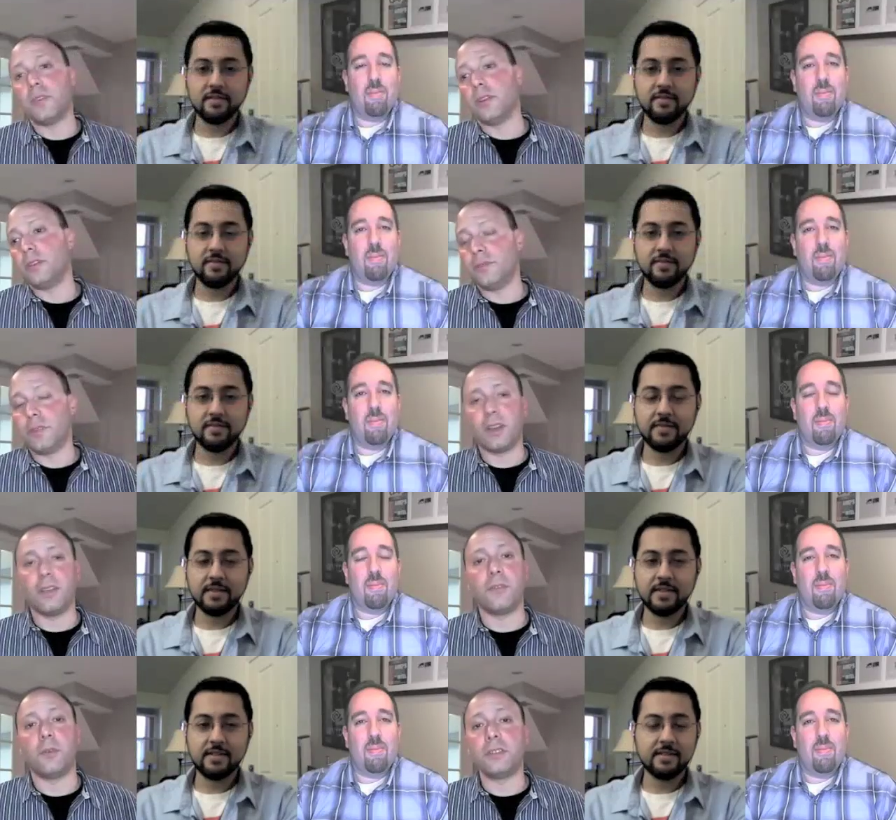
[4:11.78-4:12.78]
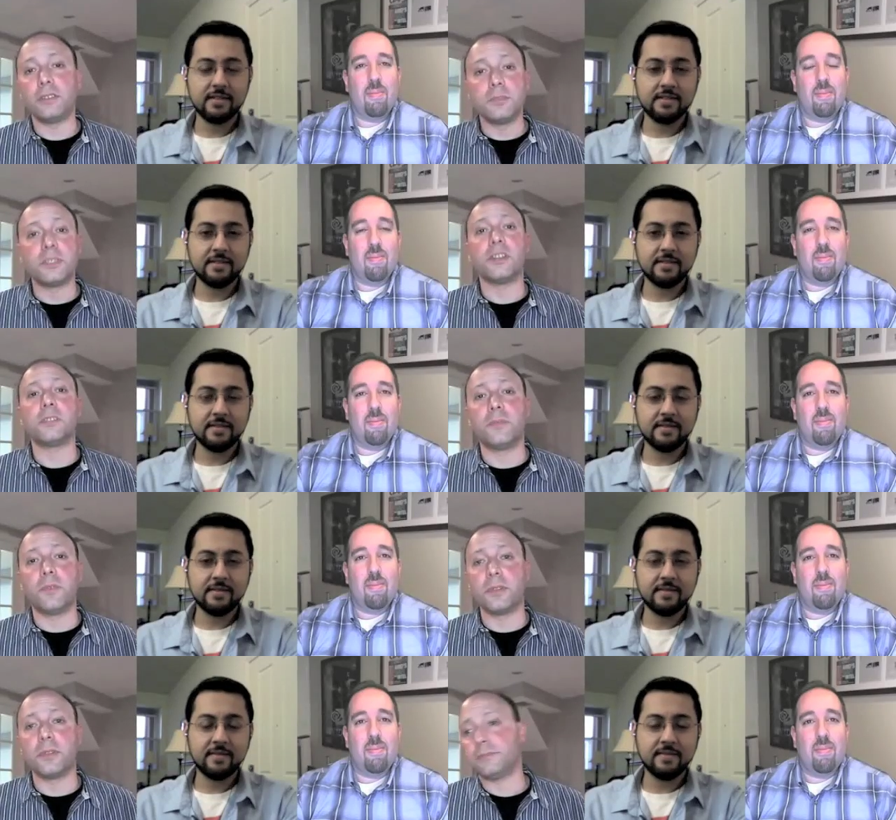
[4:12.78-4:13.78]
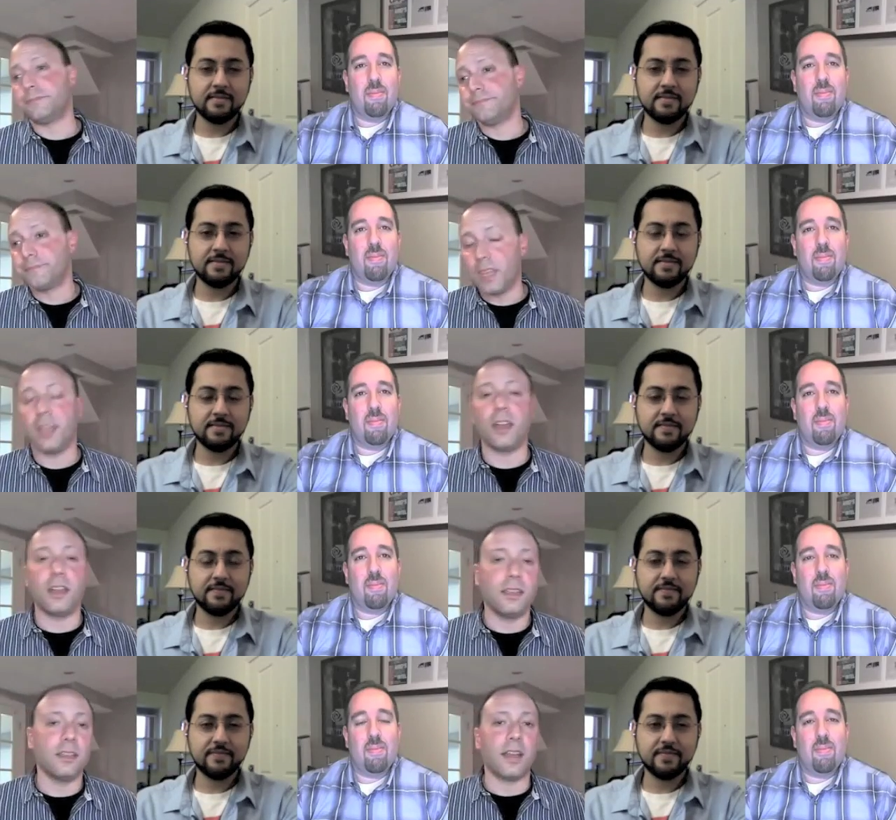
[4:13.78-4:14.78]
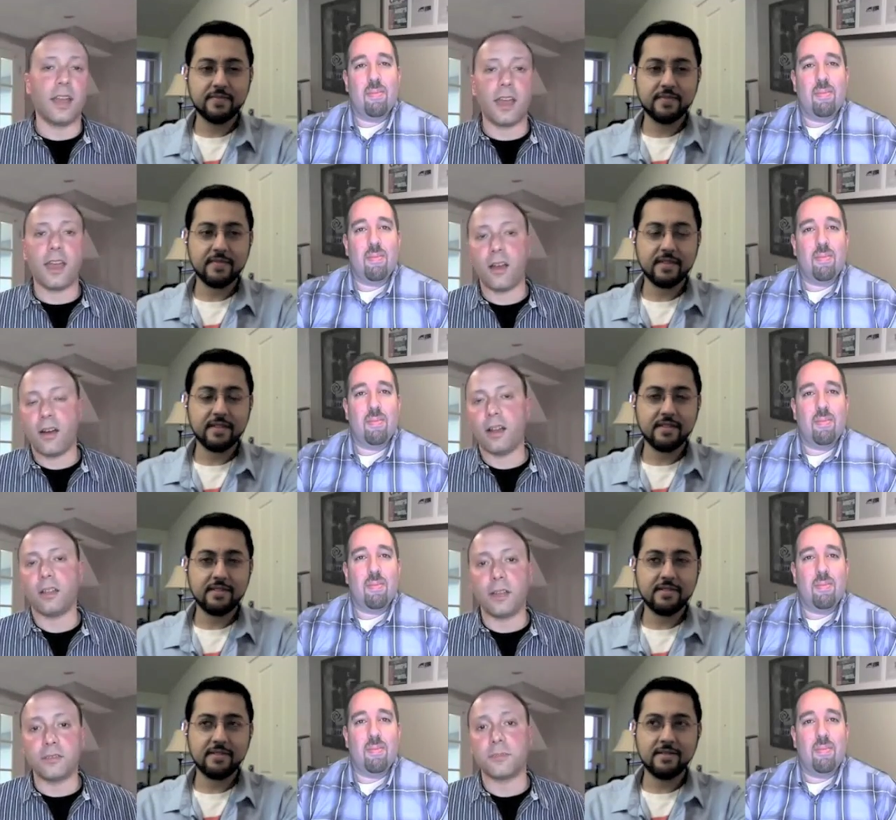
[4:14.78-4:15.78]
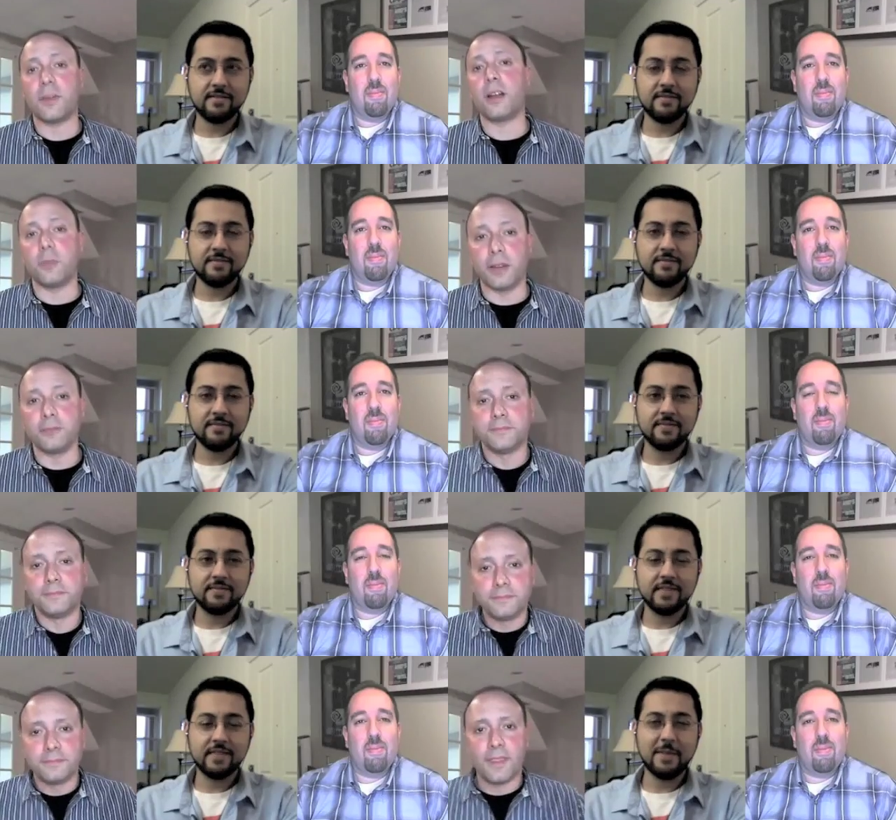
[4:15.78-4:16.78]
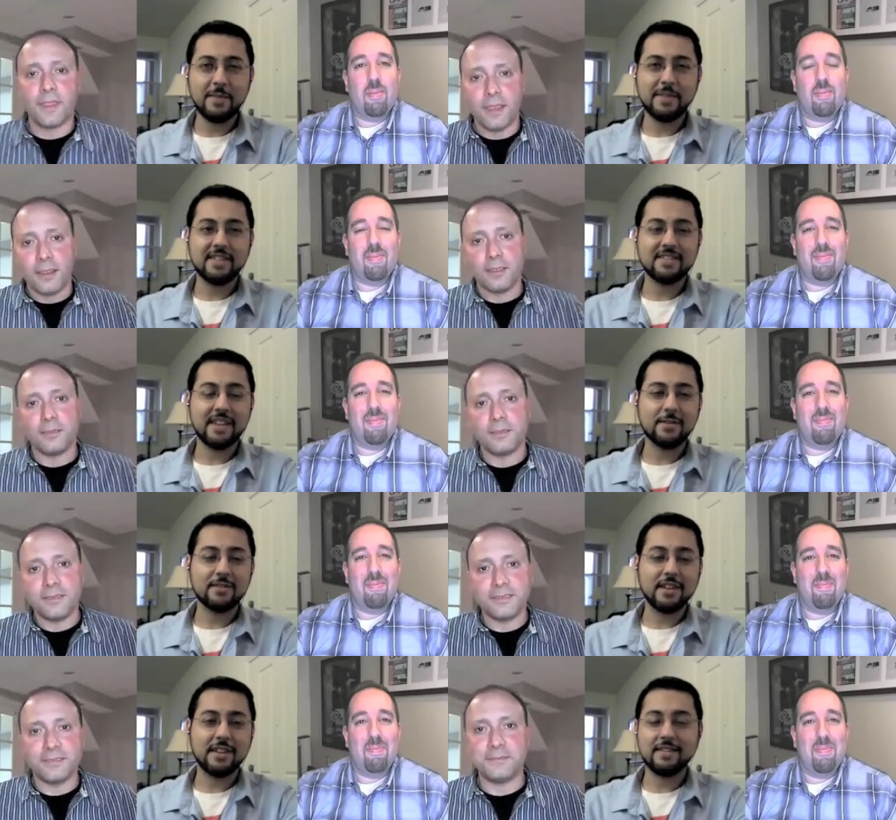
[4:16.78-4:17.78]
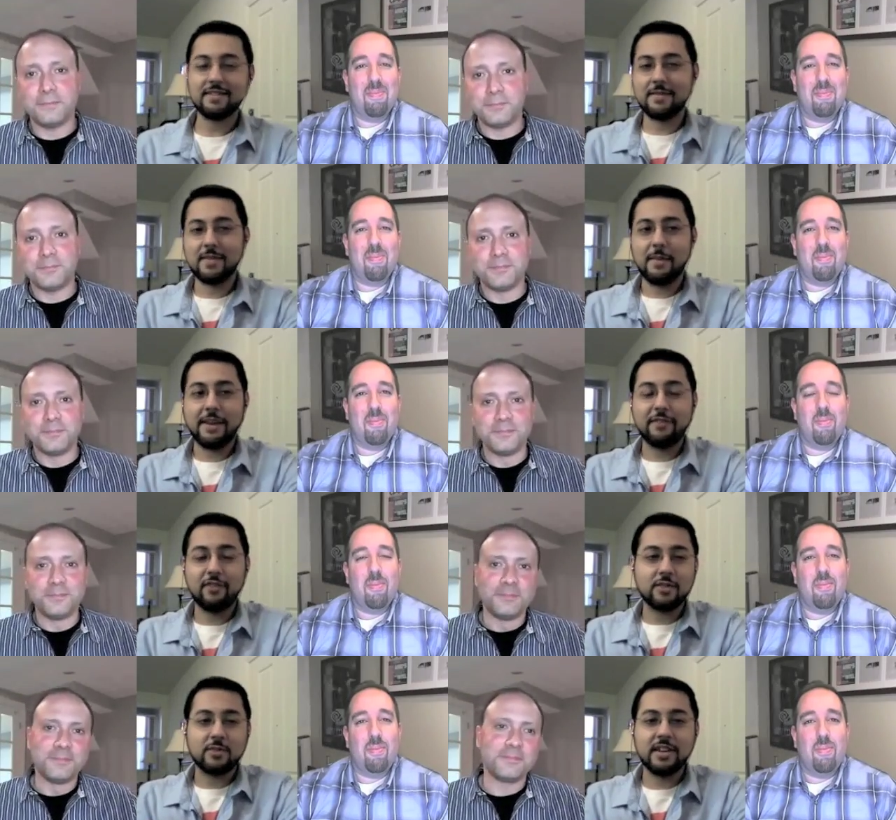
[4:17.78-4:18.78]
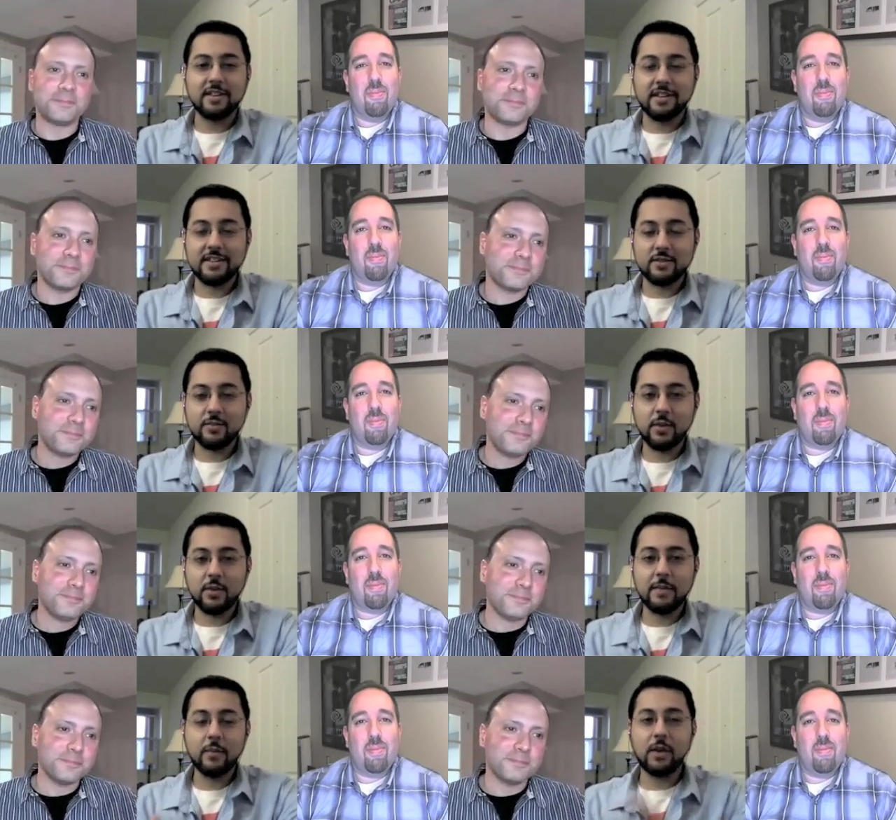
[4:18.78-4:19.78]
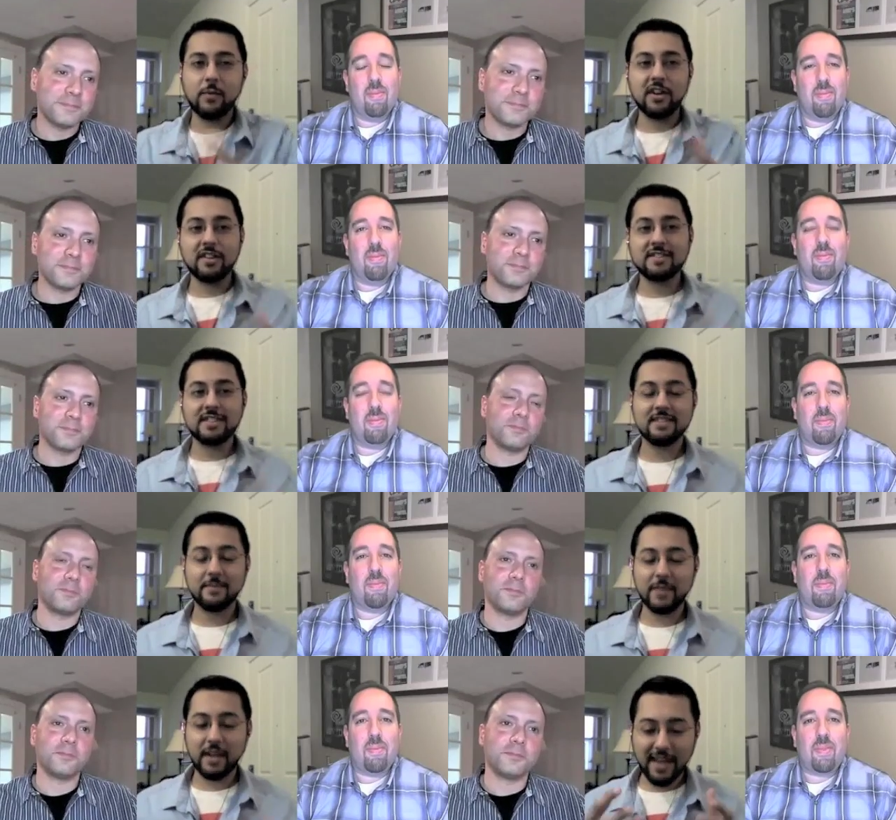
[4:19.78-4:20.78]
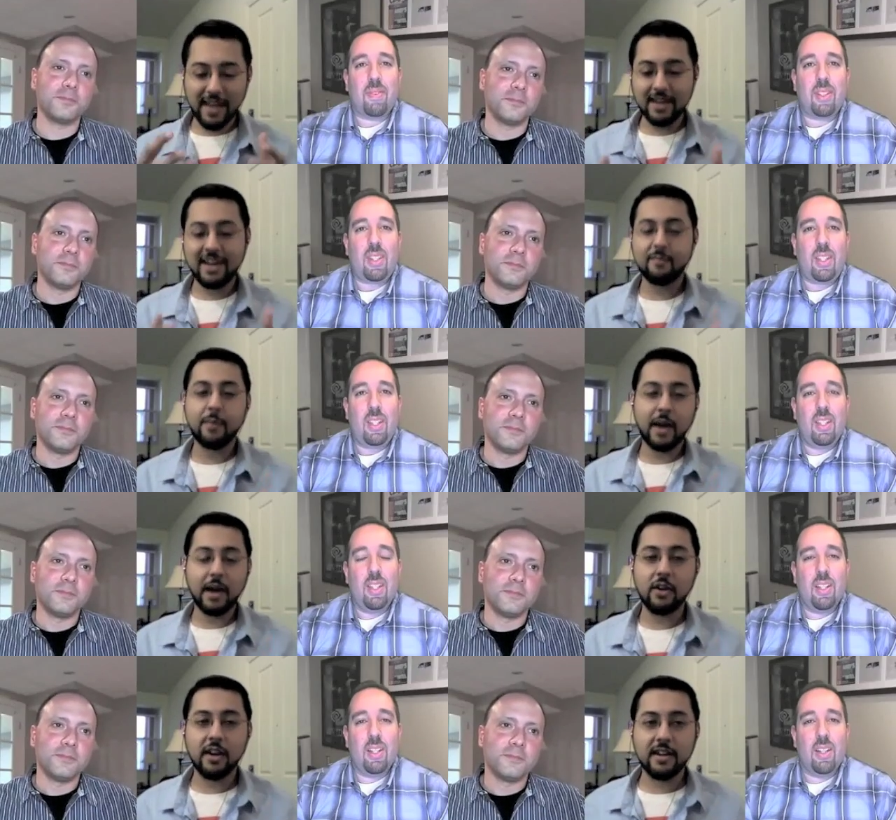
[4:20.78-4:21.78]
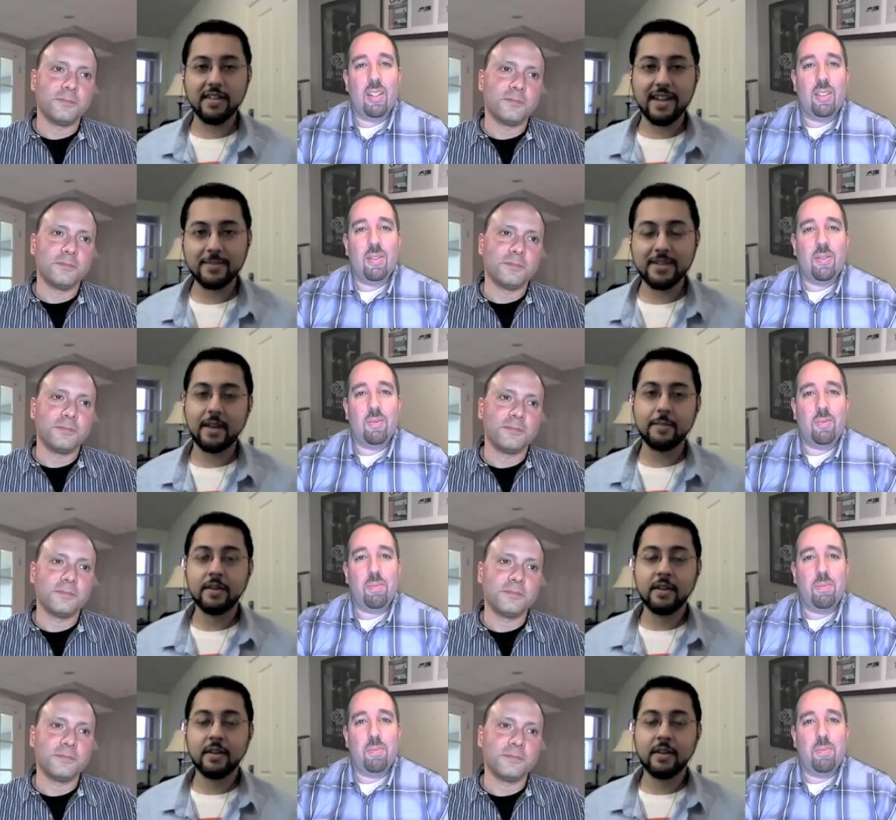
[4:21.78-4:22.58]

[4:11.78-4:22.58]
Speaker 1: you if you're going if you want some serious performance, you gotta you gotta haul around some hardware.
Speaker 2: Yeah, but I mean, this sounds like the, the Matrox would kill it at this point. I mean, when are we going to see something of that kind of power in a laptop?